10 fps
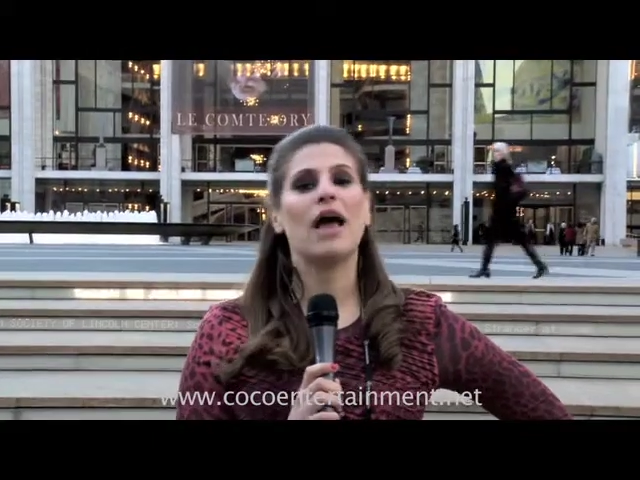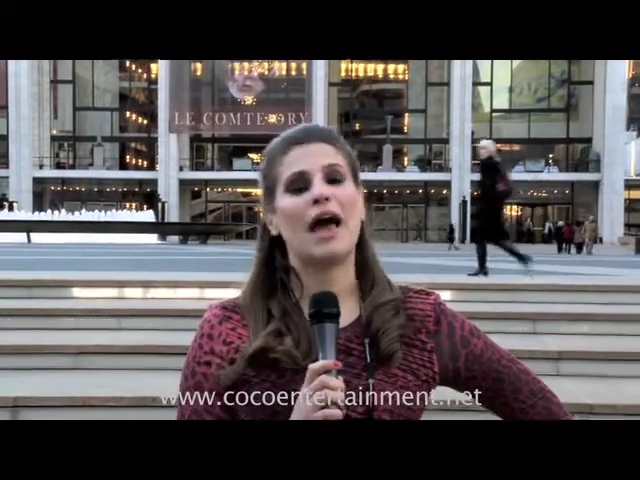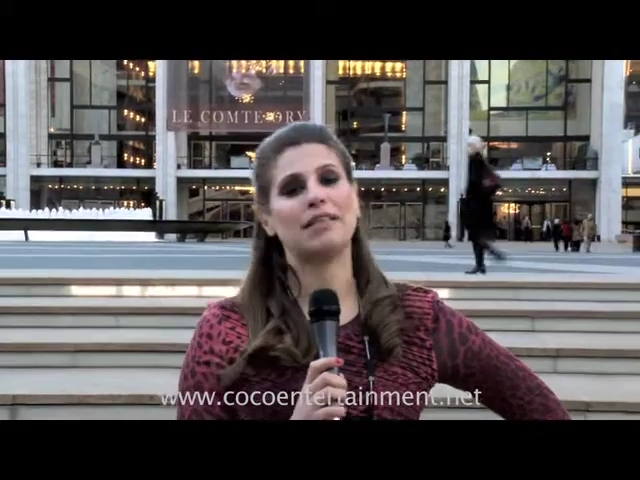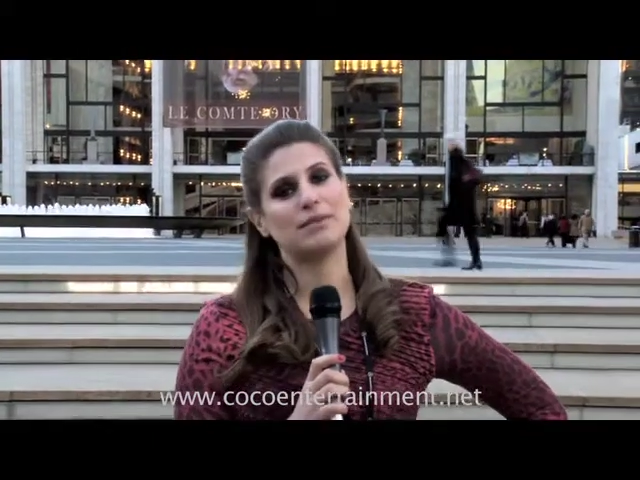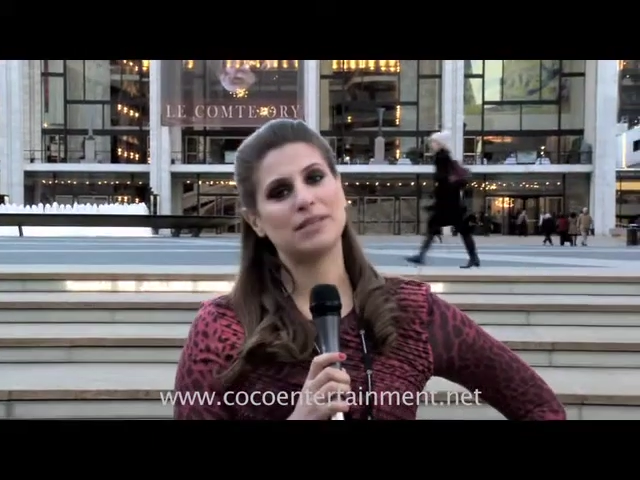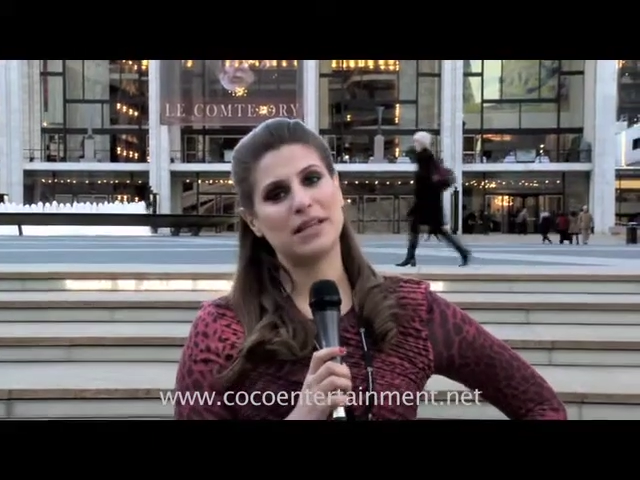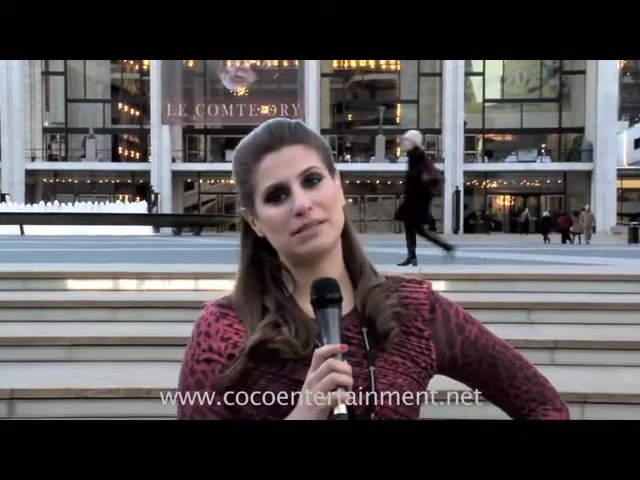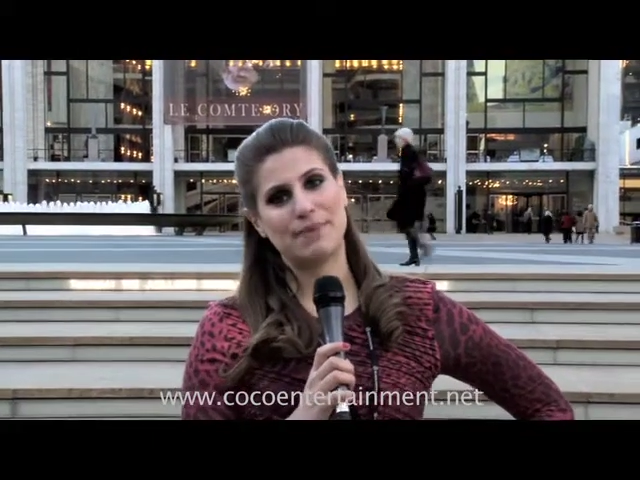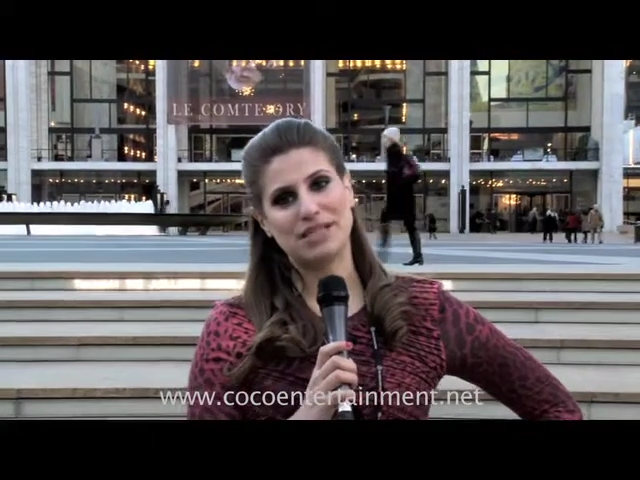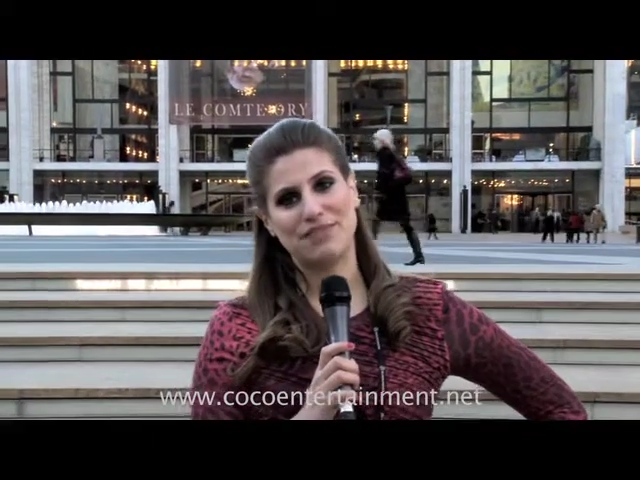at the
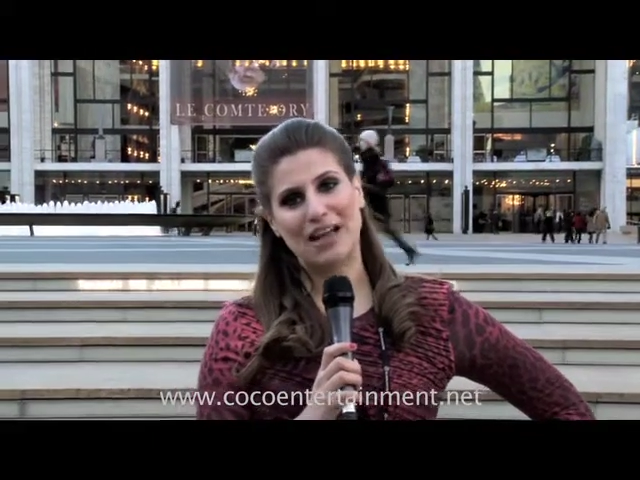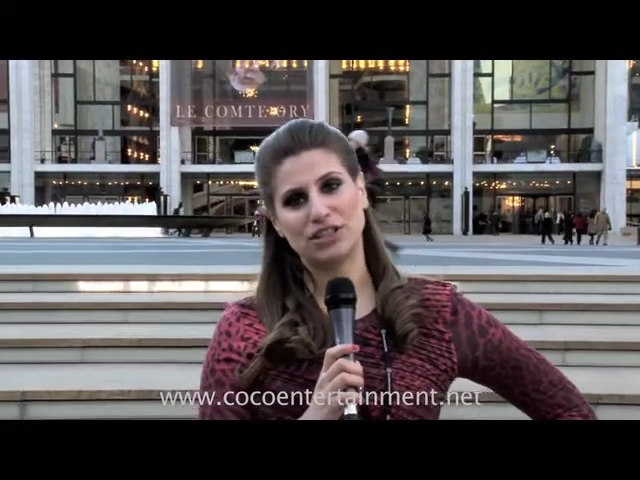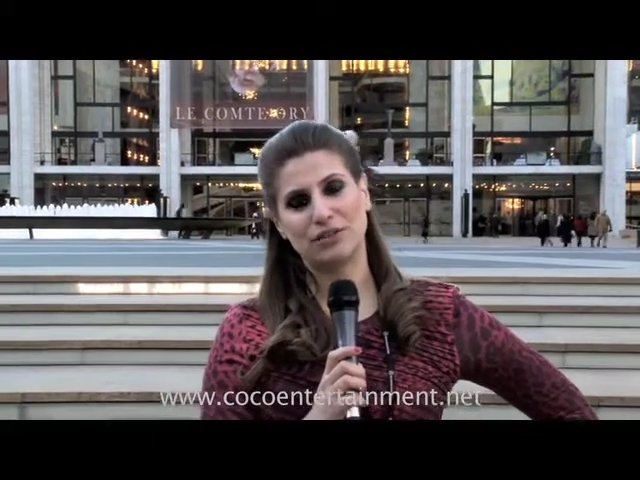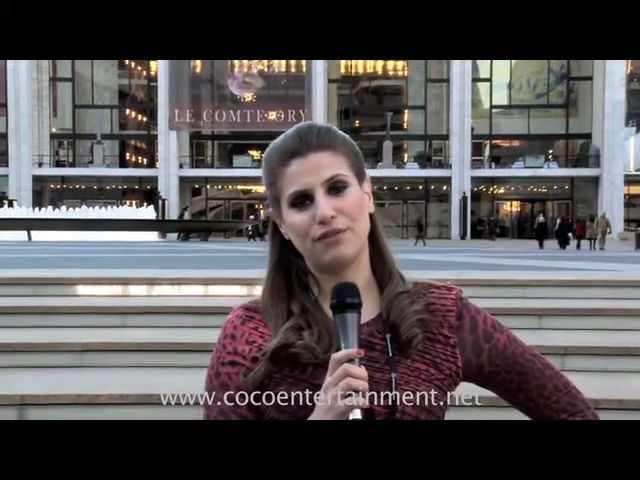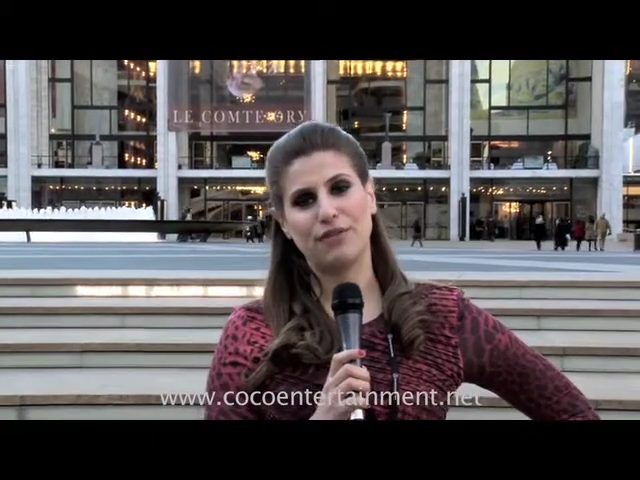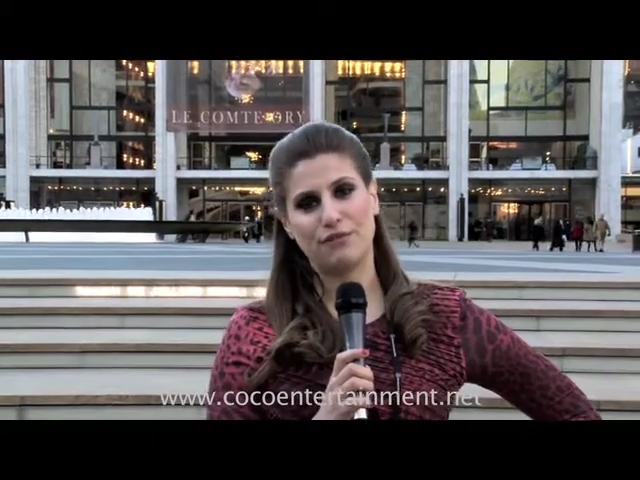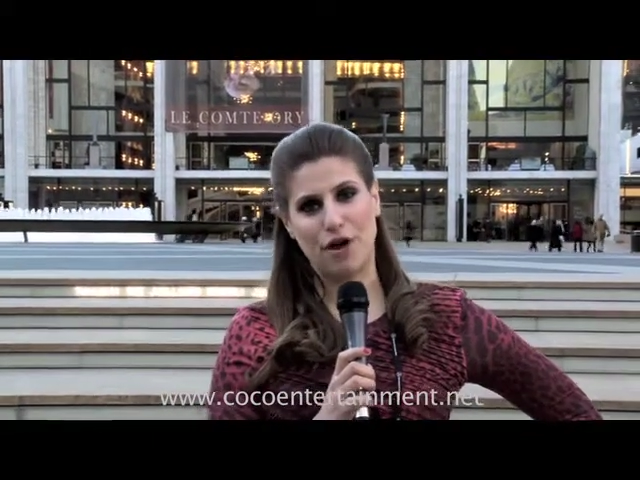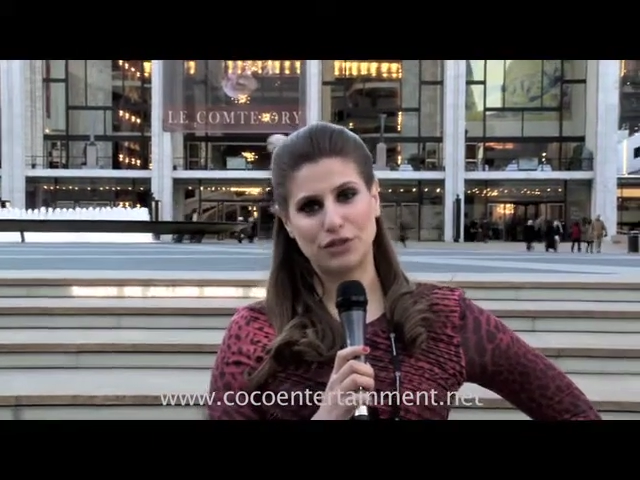Mercedes Benz Fashion Week for fall